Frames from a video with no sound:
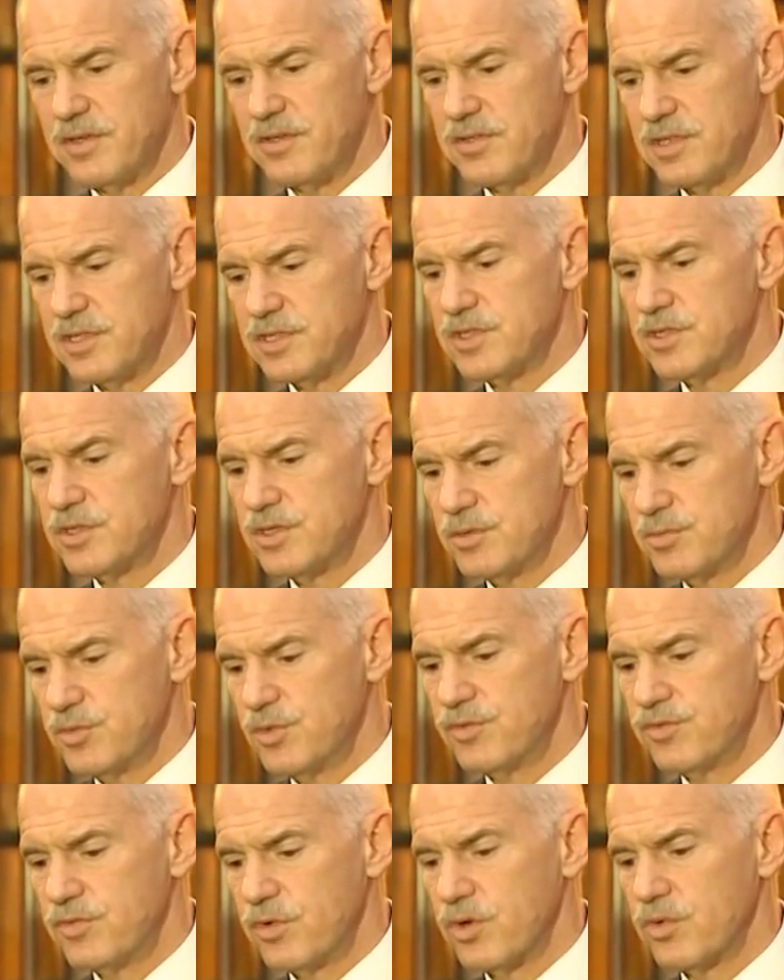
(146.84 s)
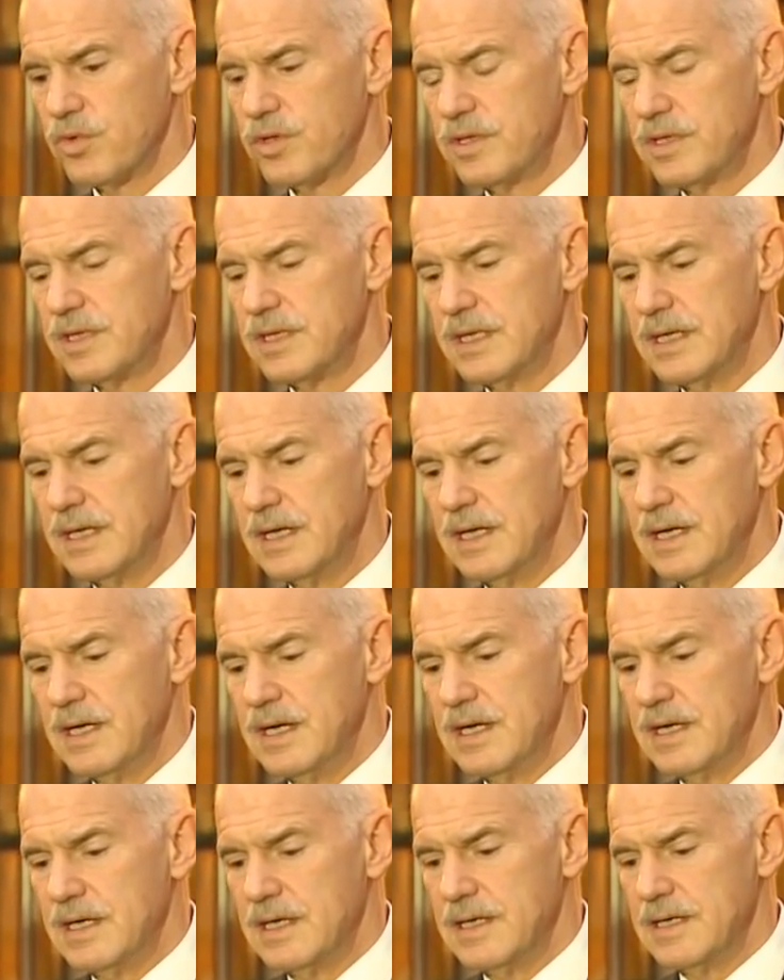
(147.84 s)
decisions to move forward.
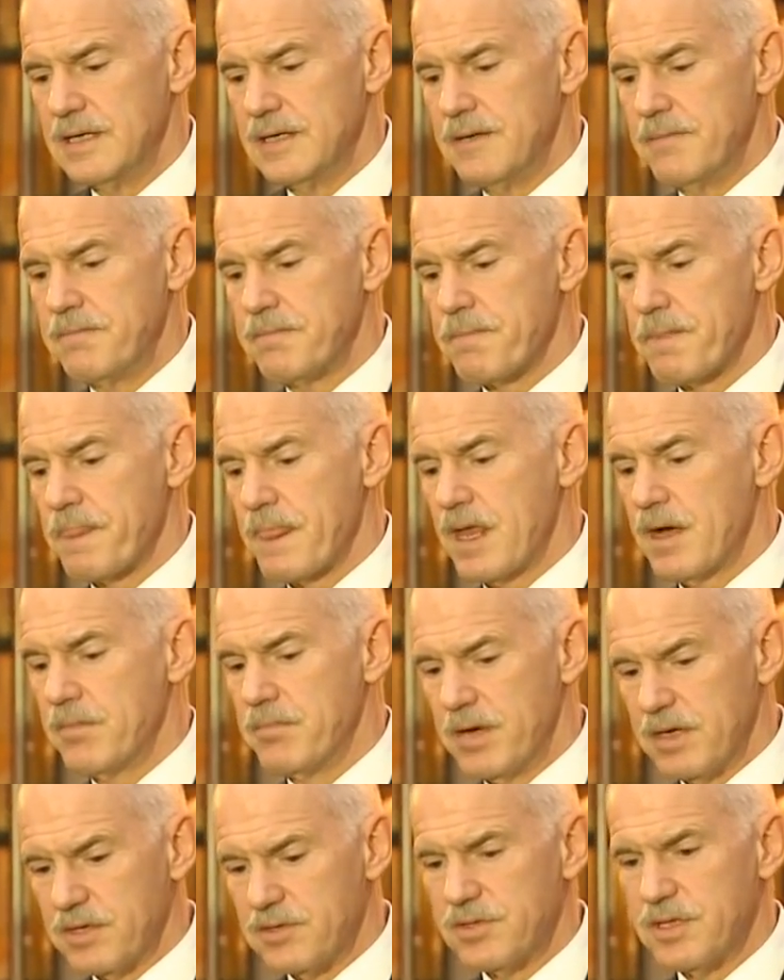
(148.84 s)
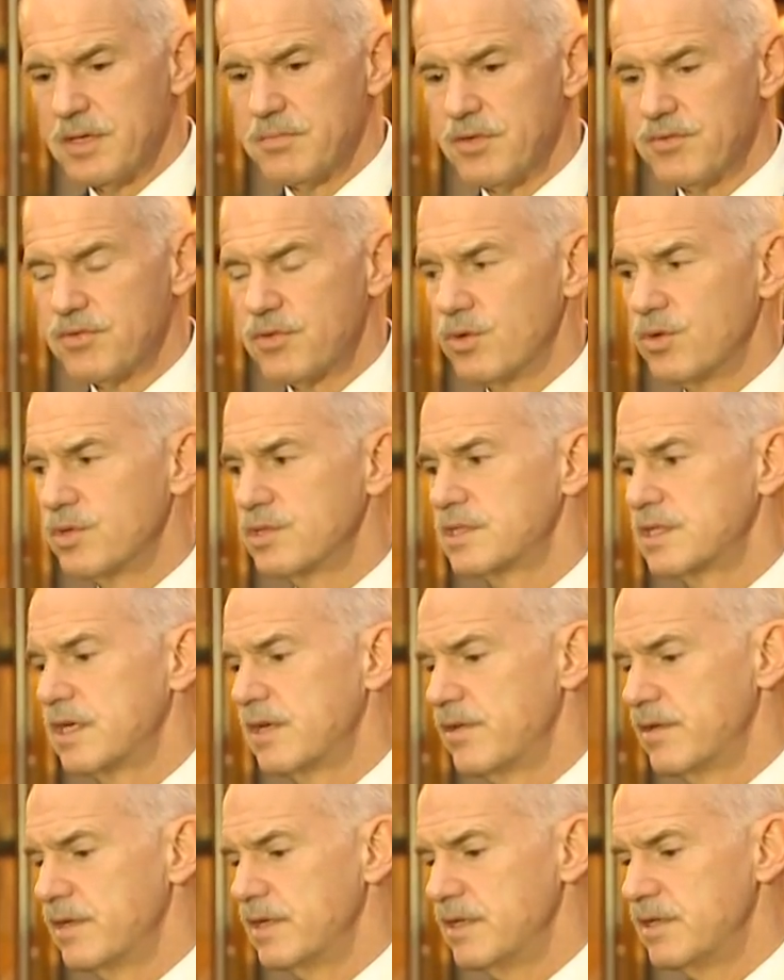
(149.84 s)
Um, amongst them, of course,
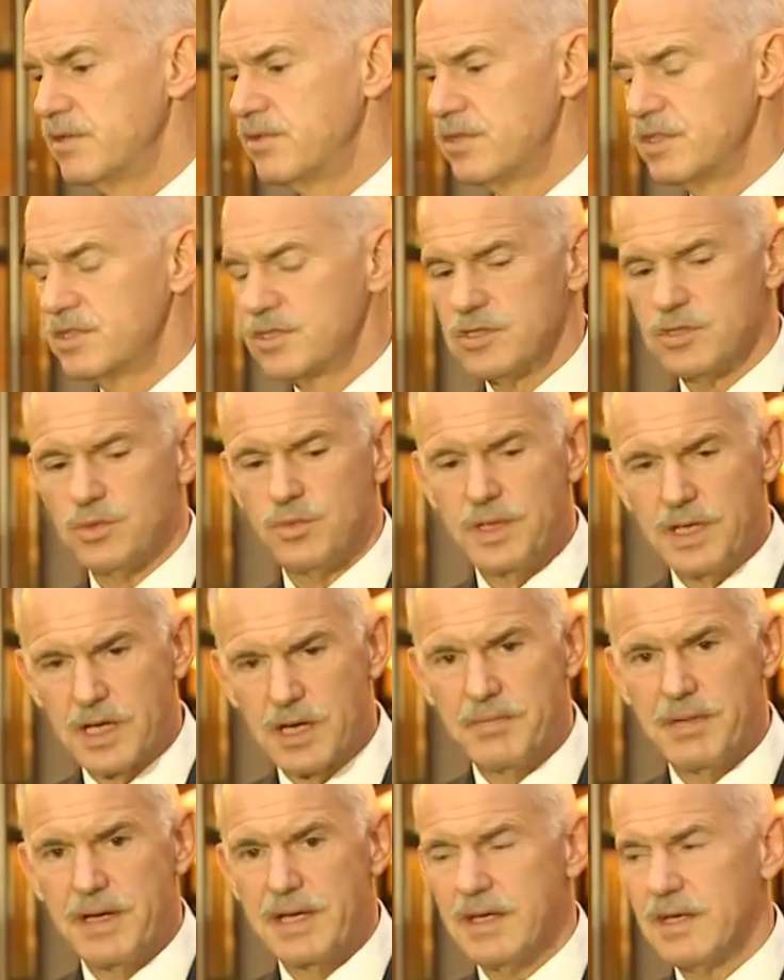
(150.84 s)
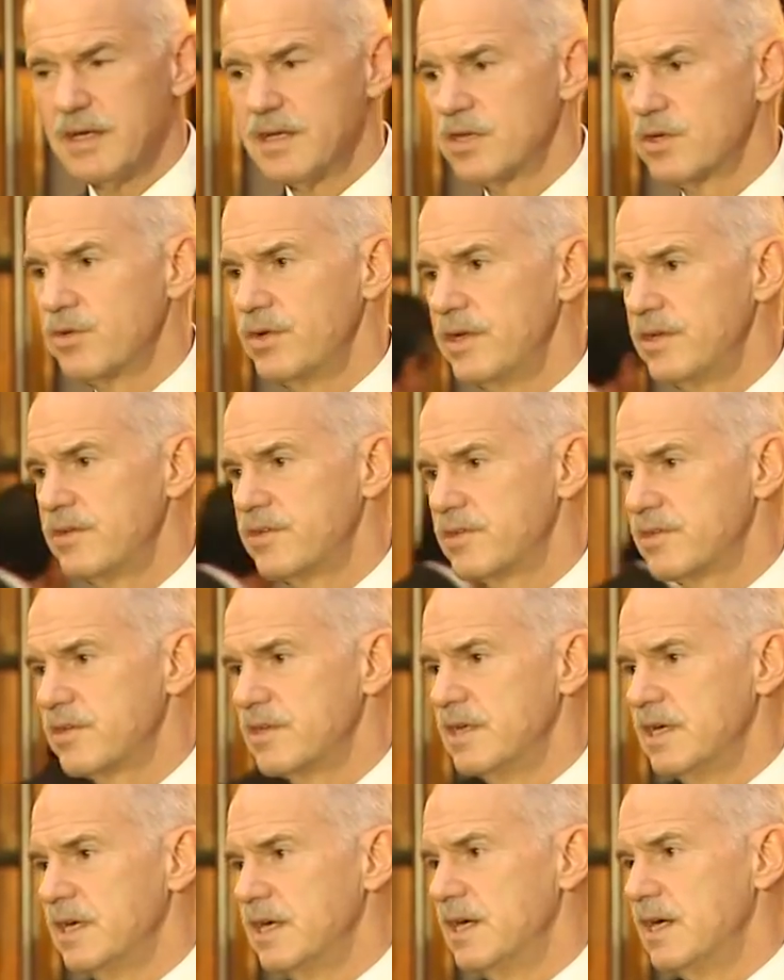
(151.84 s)
are the decisions we are making in Greece.
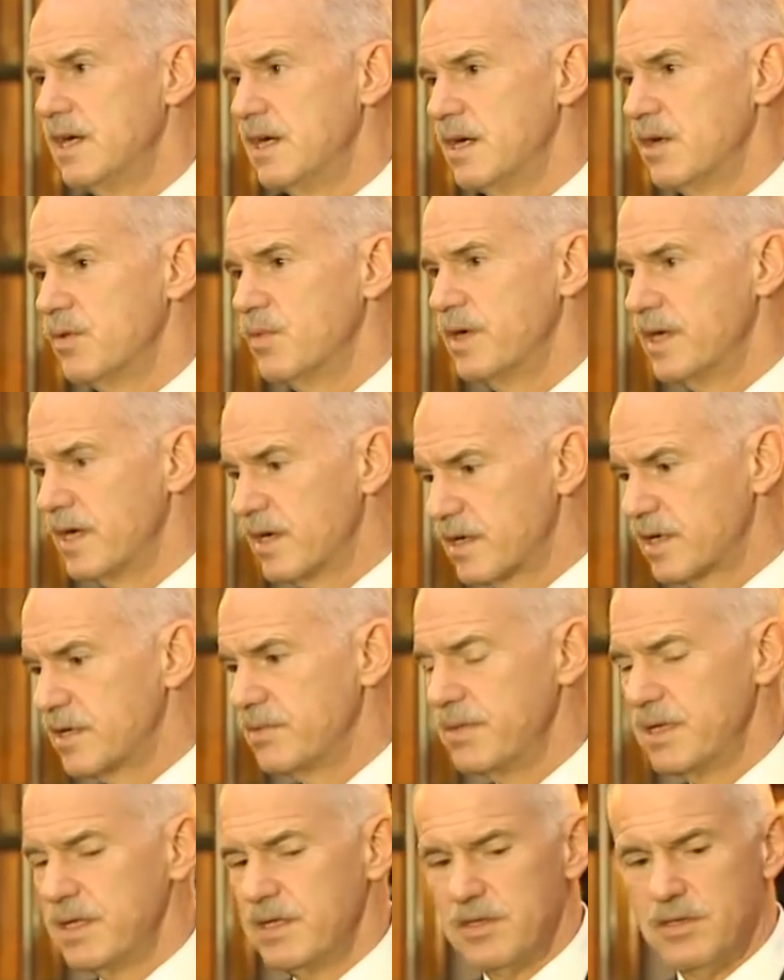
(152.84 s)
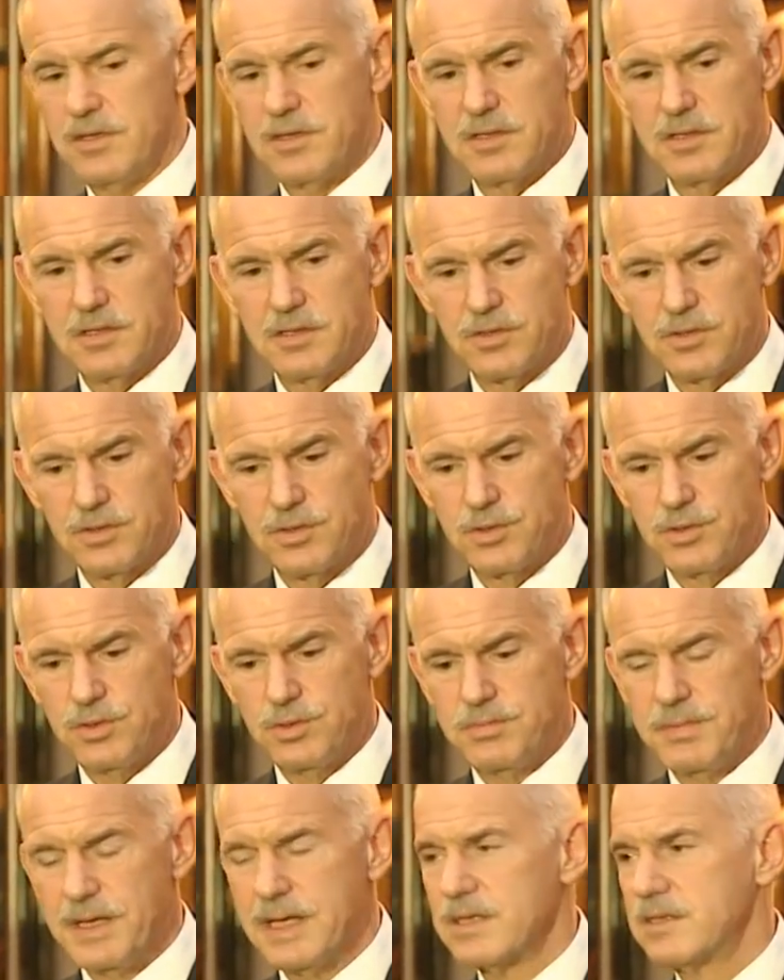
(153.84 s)
Uh, we are committed
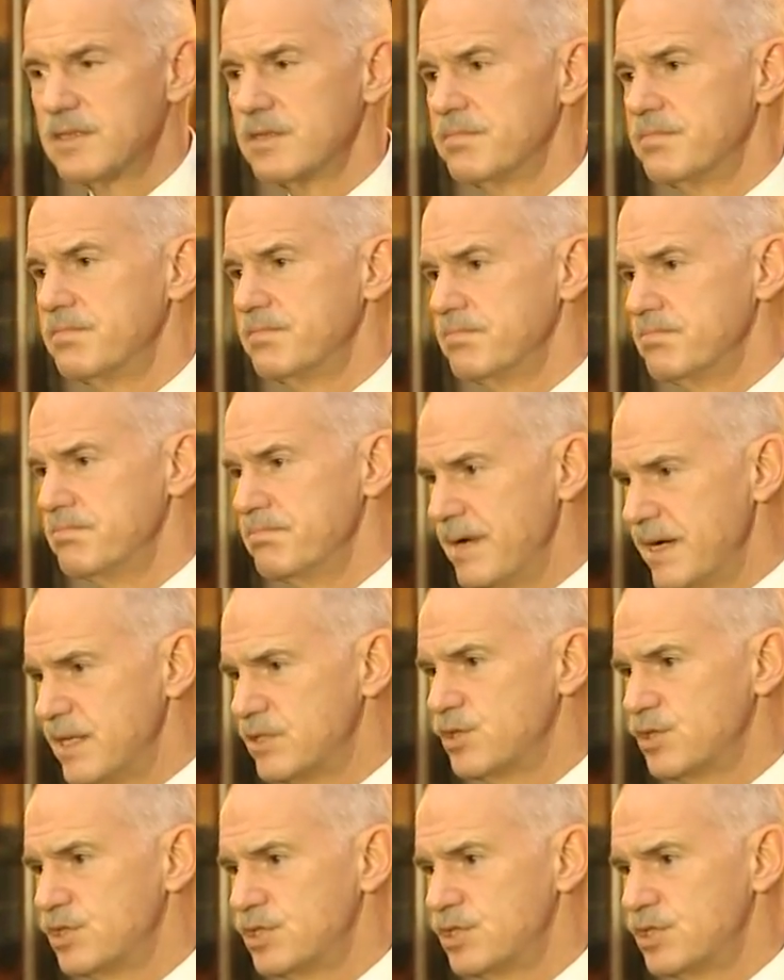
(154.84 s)
to make the major